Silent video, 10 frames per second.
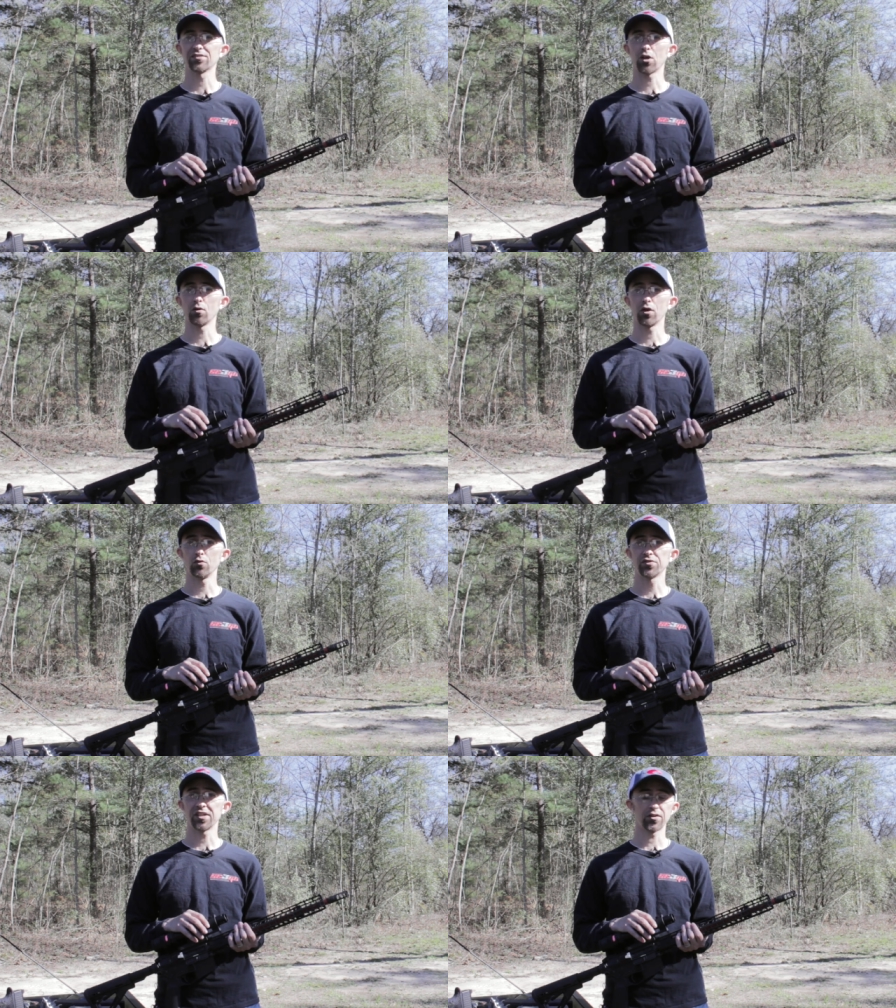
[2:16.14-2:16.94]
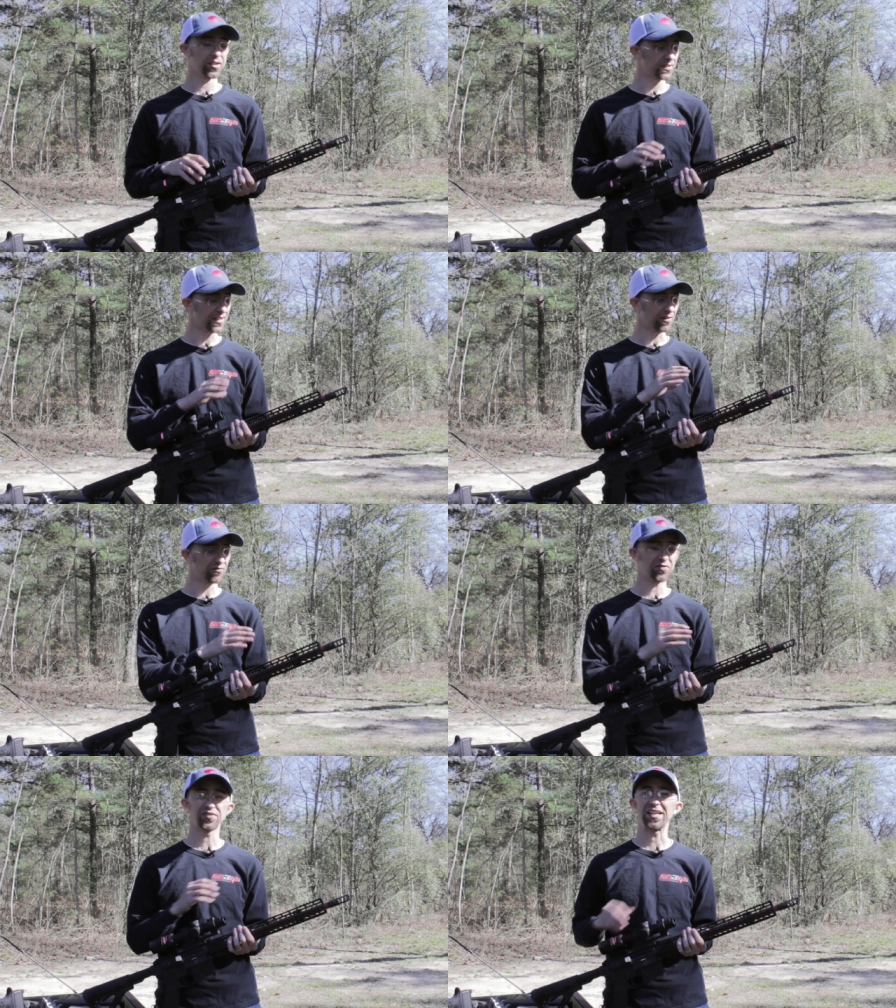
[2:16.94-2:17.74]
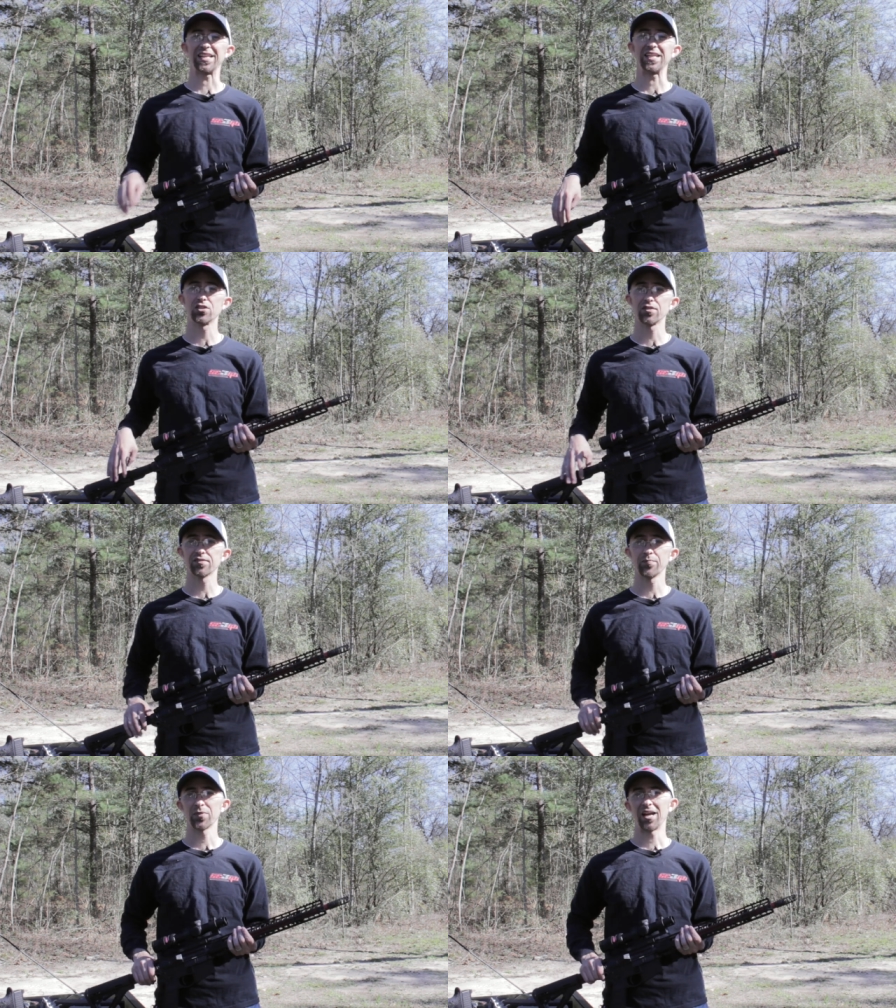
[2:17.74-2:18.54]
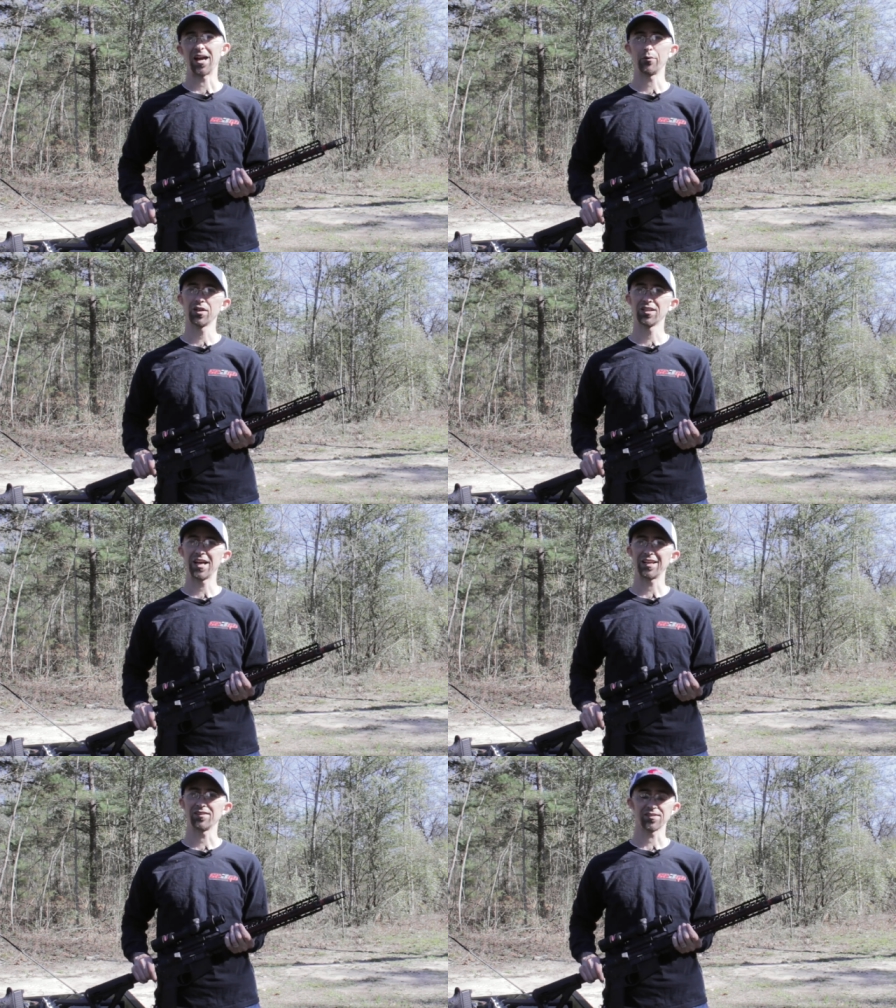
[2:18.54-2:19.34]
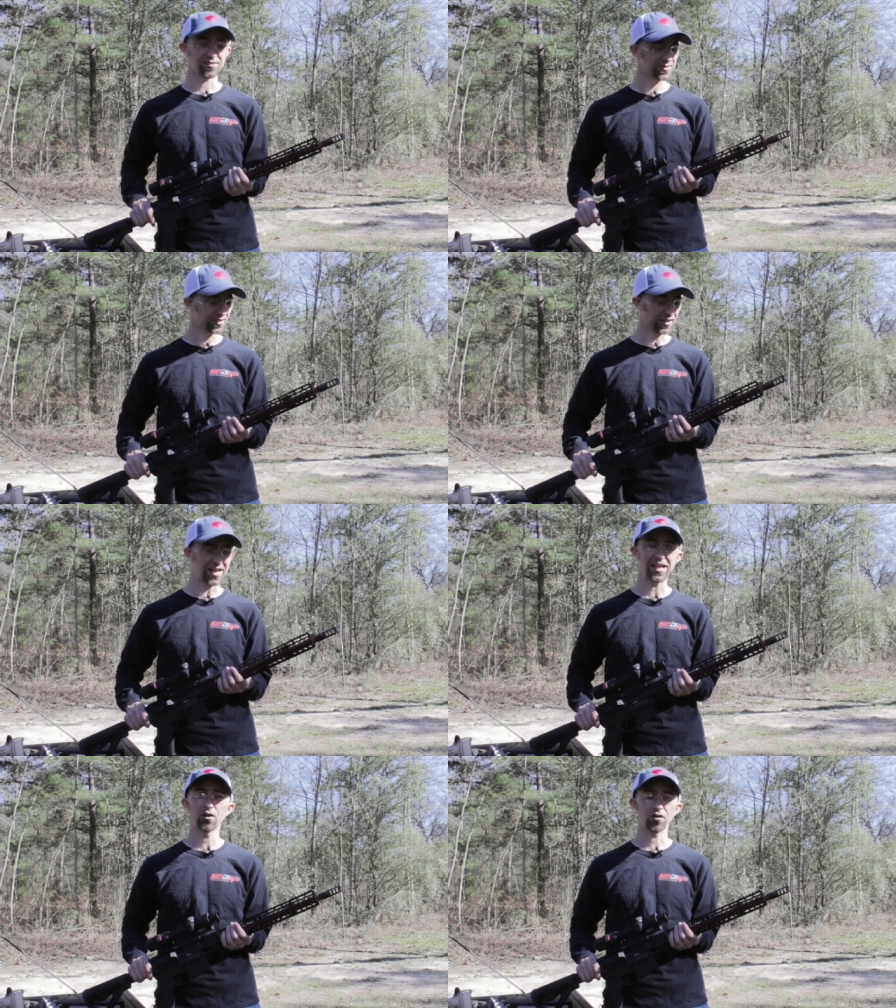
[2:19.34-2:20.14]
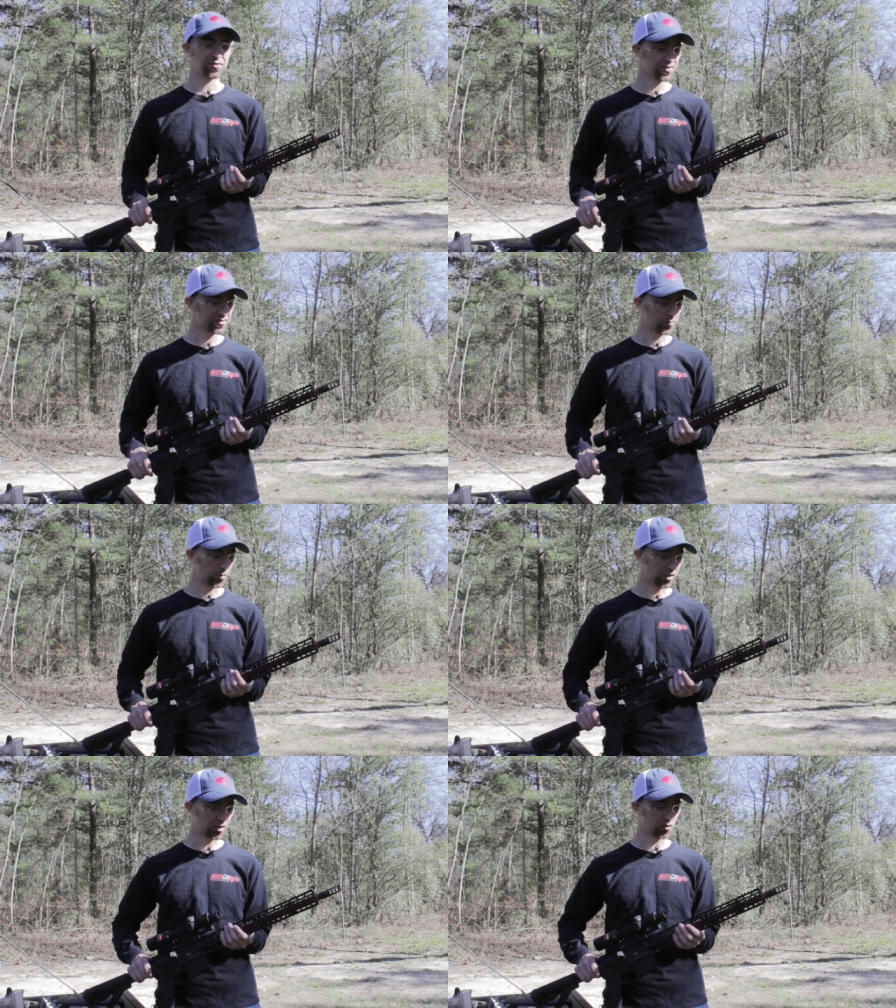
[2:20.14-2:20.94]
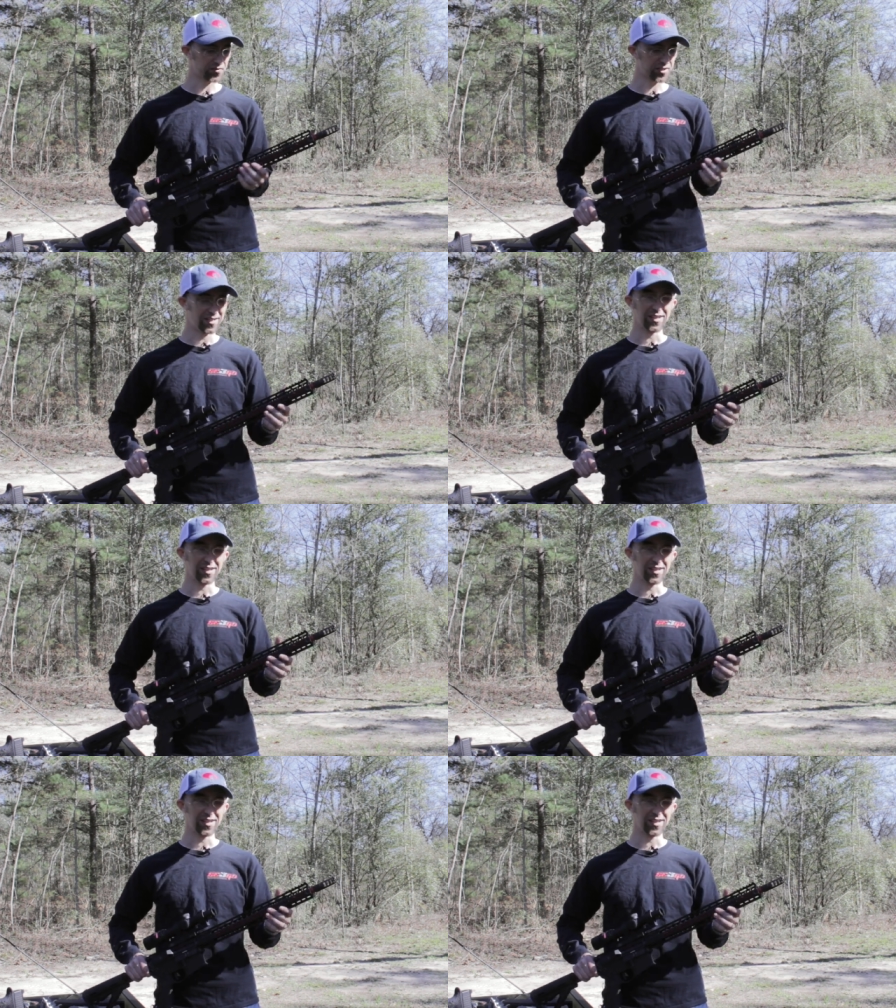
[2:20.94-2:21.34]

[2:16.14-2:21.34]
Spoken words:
Solo series in 15 inches. I really like this handguard system because